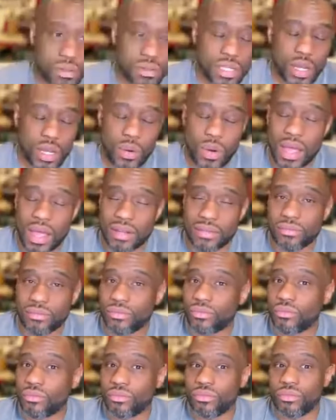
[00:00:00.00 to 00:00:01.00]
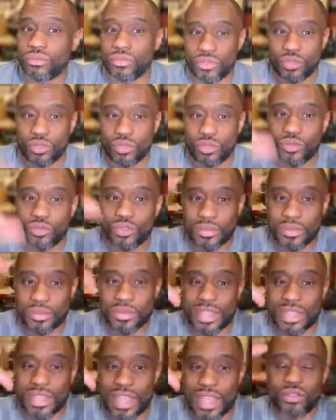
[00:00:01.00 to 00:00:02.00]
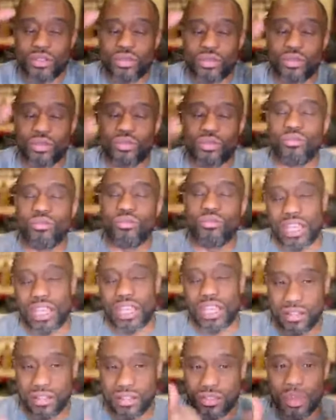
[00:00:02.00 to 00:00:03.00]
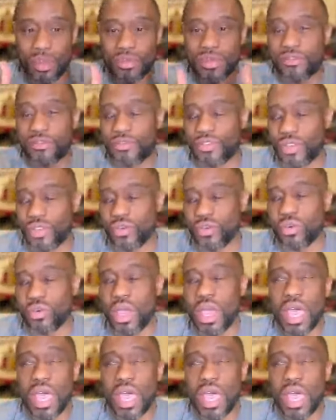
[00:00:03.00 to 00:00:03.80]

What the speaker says: Saquon, 2 thumbs down to you. Jalen, 2 thumbs up for you.